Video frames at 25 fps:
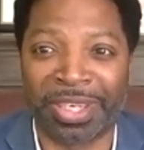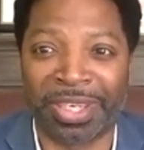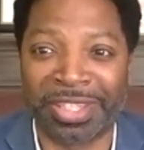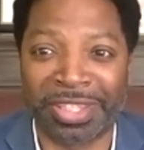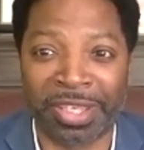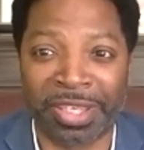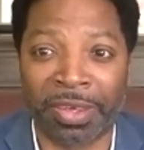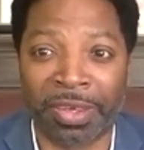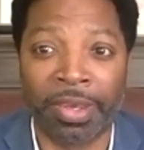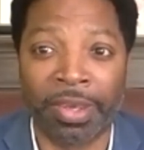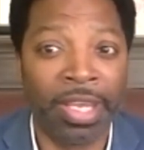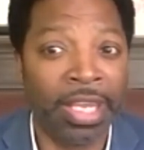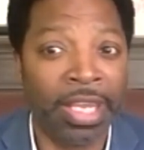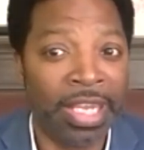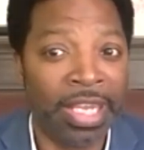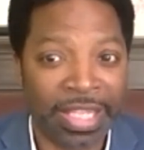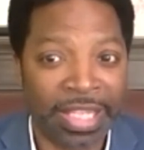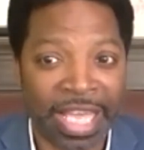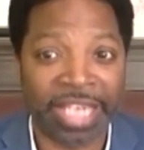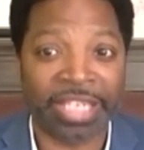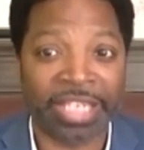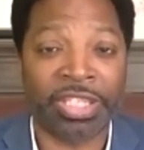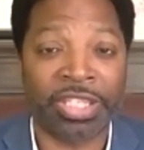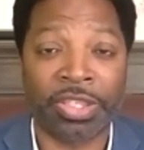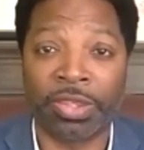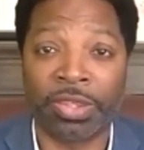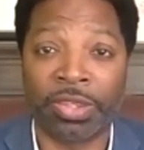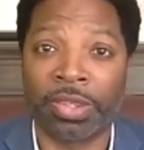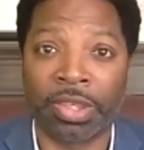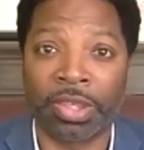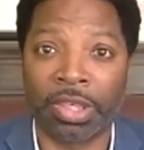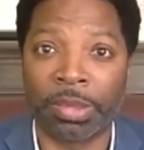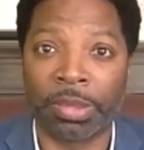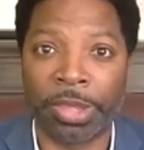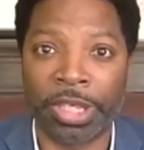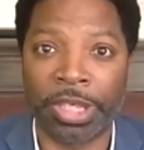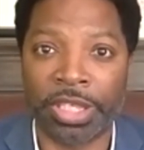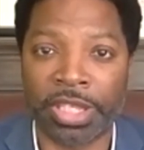So that's still going
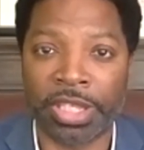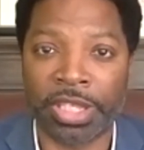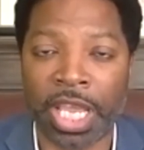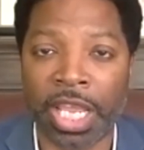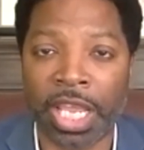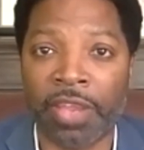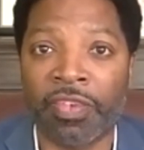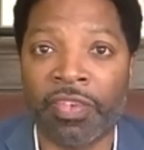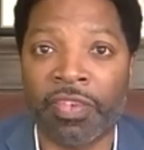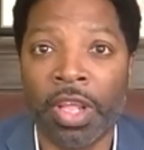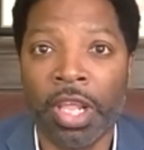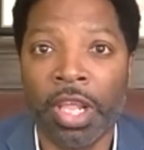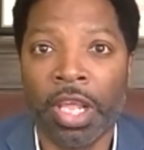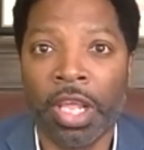to be safe.